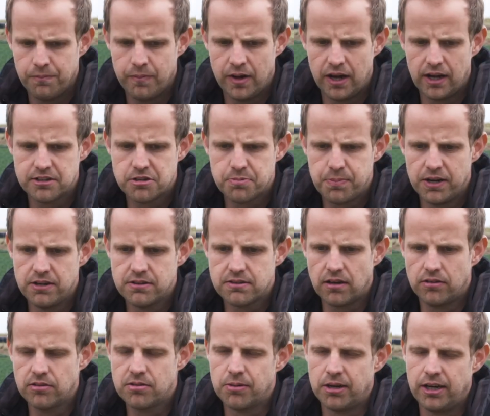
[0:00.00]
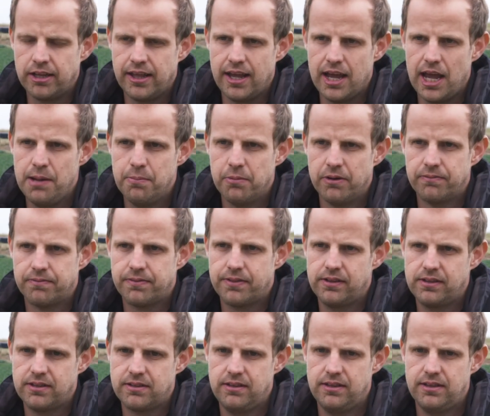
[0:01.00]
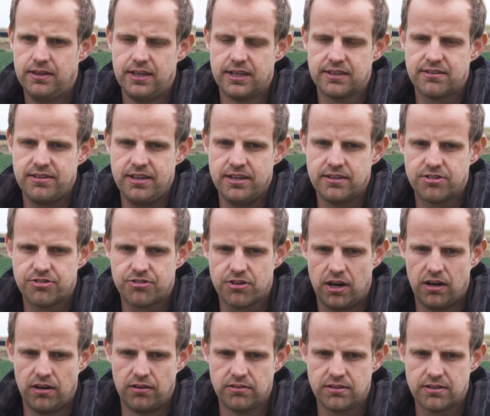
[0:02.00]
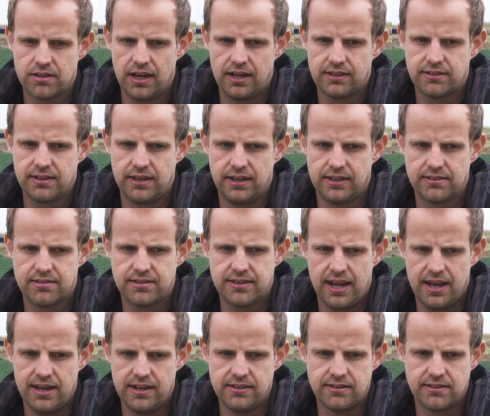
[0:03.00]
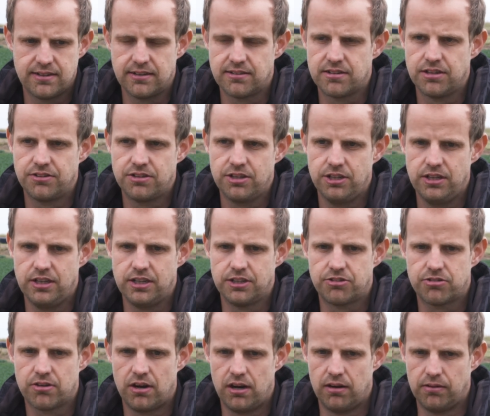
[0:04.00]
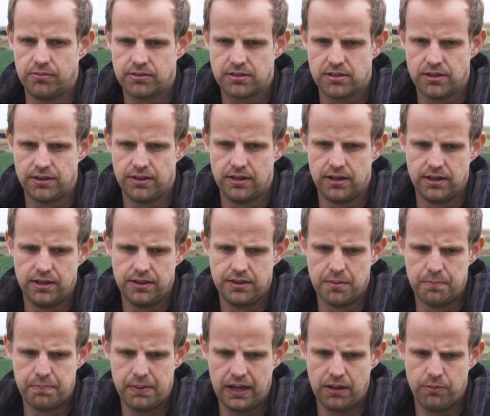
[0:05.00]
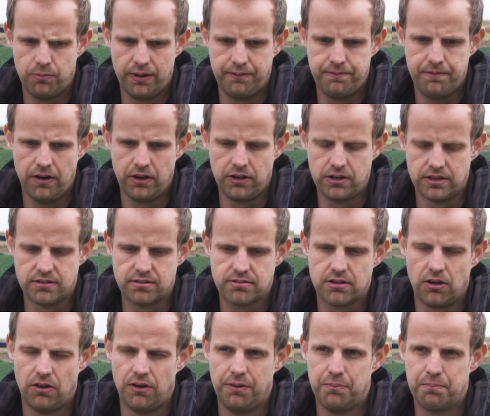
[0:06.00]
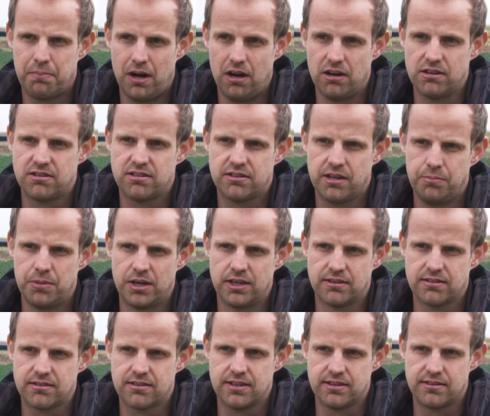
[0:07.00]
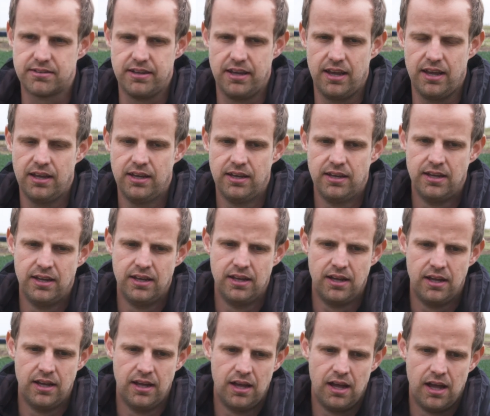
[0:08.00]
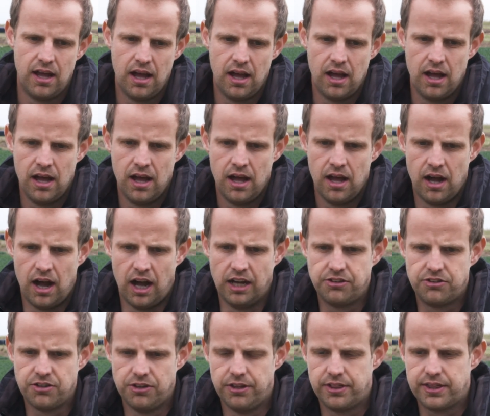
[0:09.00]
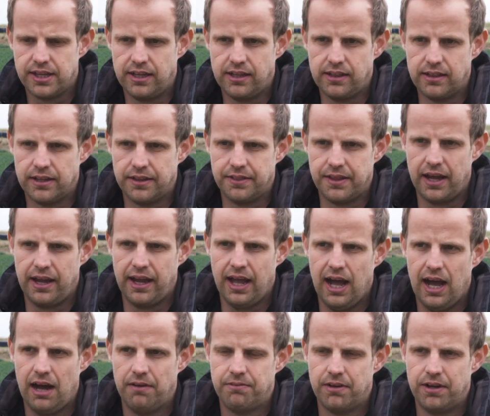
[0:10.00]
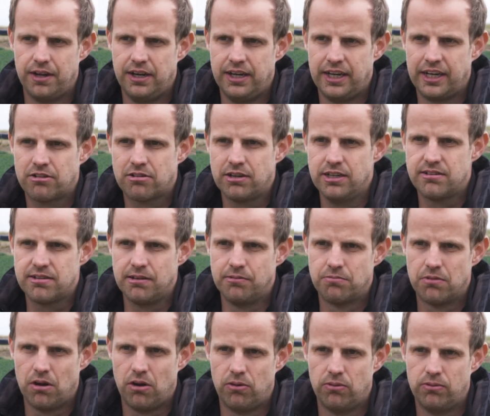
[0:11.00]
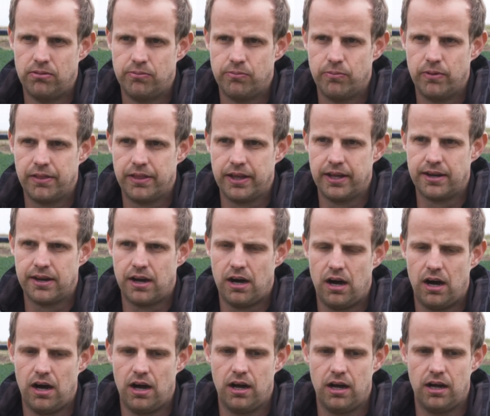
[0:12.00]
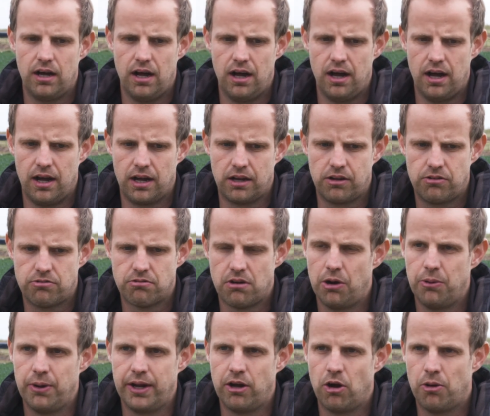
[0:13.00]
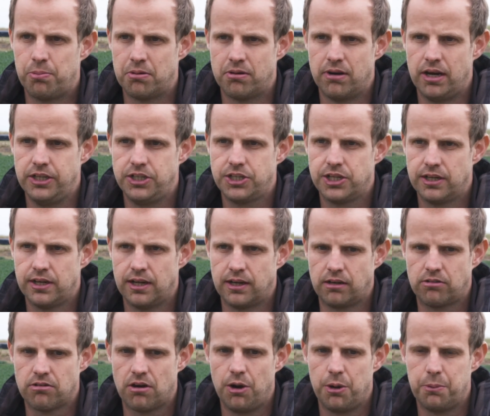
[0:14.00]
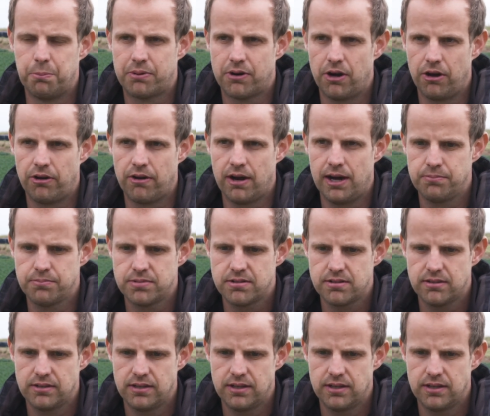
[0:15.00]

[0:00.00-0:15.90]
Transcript: Well, I suppose ultimately the aim of this year's trials, as it stands, it's a two-year trial. So the, the big, we focused on biostimulants this year. I do think that they have an increasing role within our, our growing operation and growing programmes.